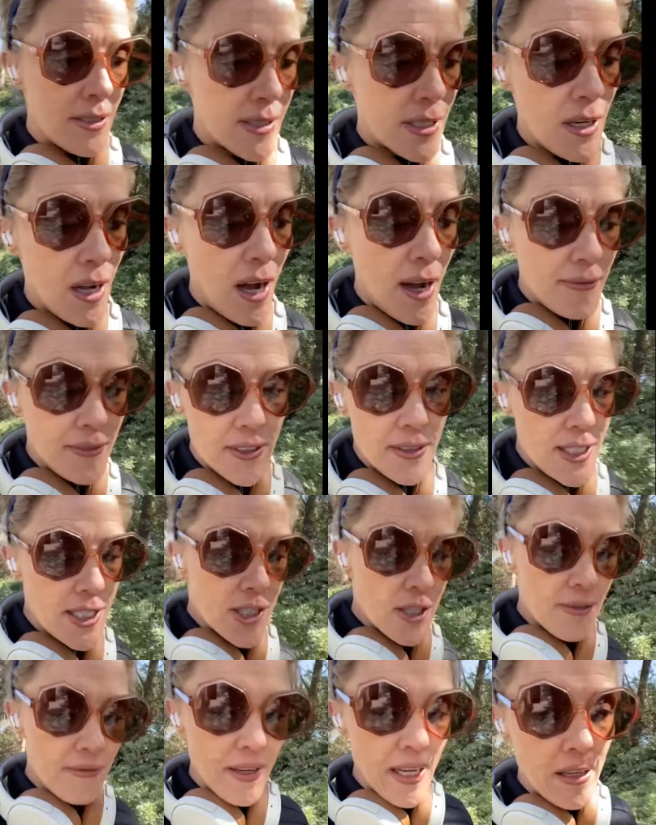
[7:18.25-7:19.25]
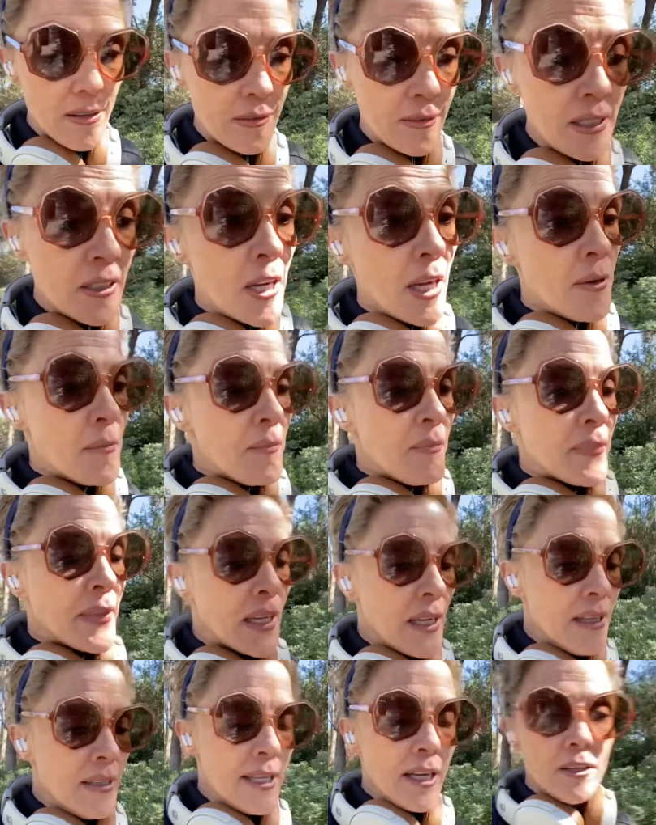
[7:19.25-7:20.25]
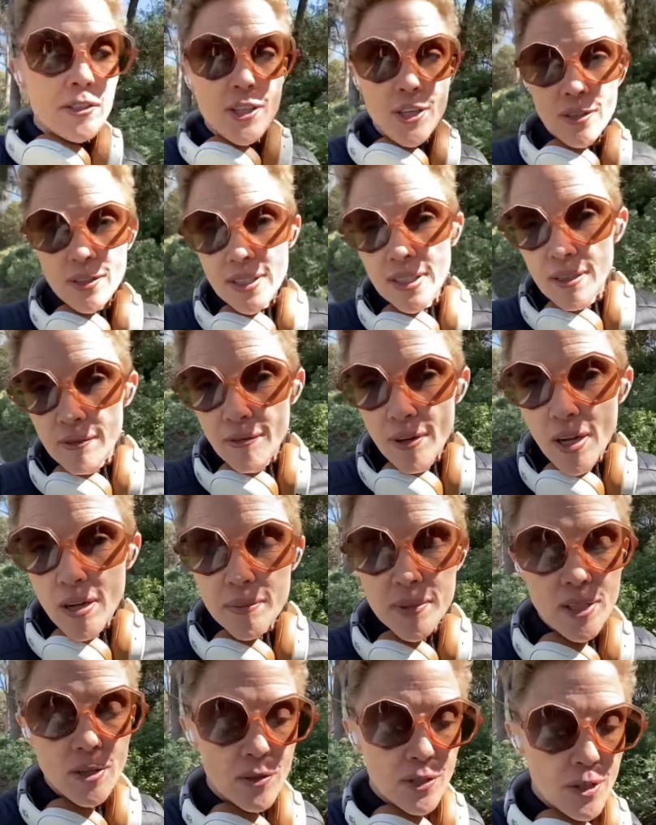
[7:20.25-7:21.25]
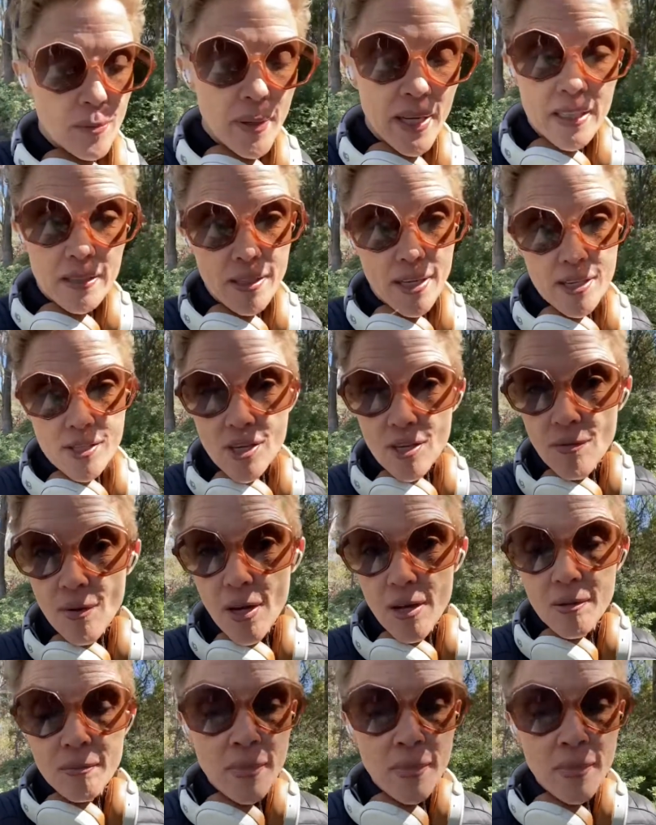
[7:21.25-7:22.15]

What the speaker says: And often these are found in the alternative realm, in the orthobiologic realm.